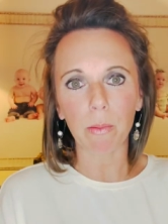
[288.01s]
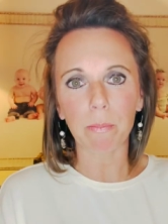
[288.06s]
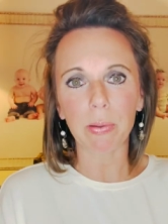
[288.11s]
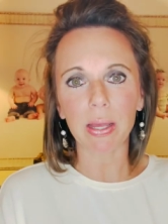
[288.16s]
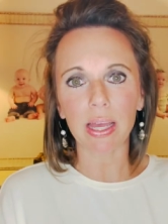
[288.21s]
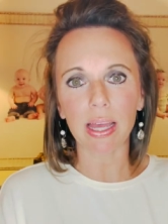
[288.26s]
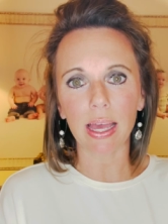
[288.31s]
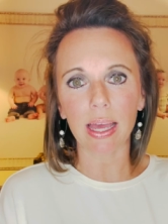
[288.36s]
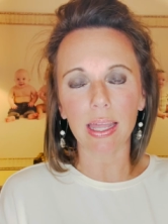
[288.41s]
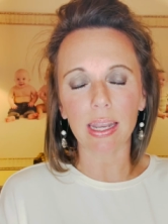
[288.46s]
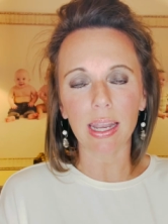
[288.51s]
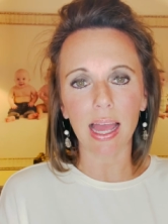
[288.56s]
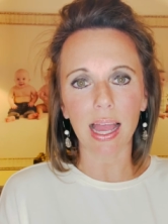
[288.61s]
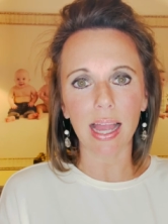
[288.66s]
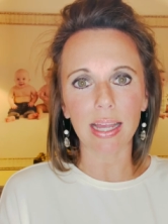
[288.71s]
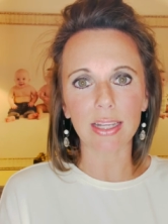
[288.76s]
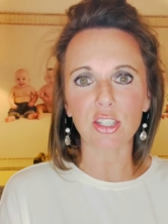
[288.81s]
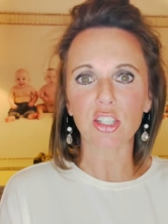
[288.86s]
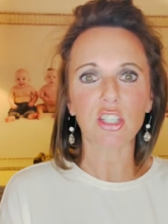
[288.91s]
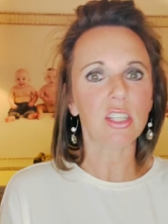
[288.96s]
but
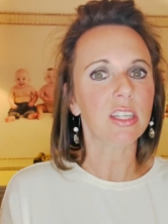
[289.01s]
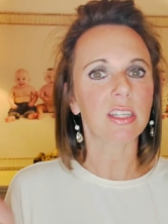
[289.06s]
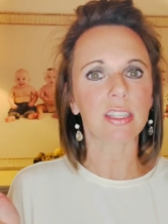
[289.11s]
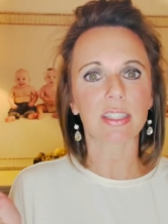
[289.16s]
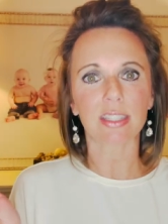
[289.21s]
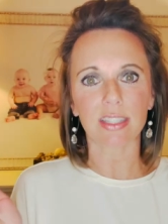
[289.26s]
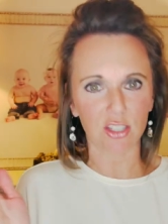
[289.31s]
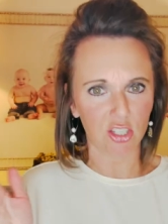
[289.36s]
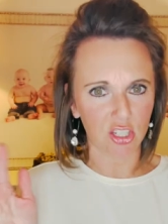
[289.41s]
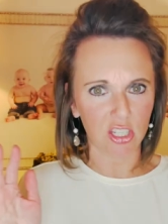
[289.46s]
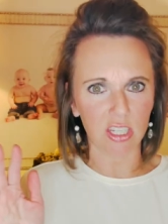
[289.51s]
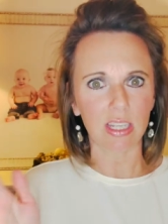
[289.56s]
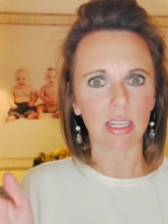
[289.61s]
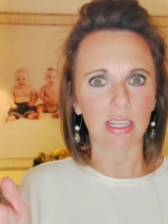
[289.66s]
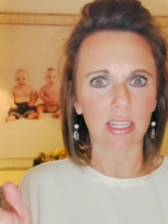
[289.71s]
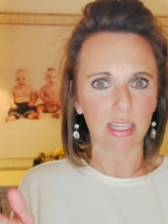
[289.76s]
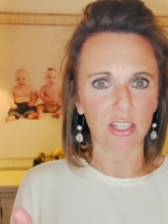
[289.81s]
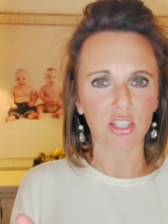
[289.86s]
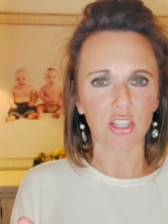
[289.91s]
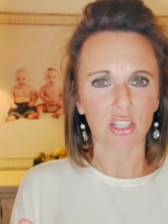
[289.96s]
like she just,
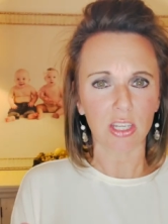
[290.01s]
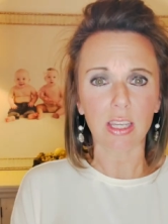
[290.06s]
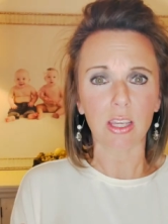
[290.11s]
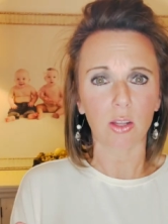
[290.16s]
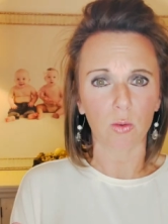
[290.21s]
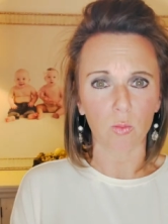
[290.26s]
she, she can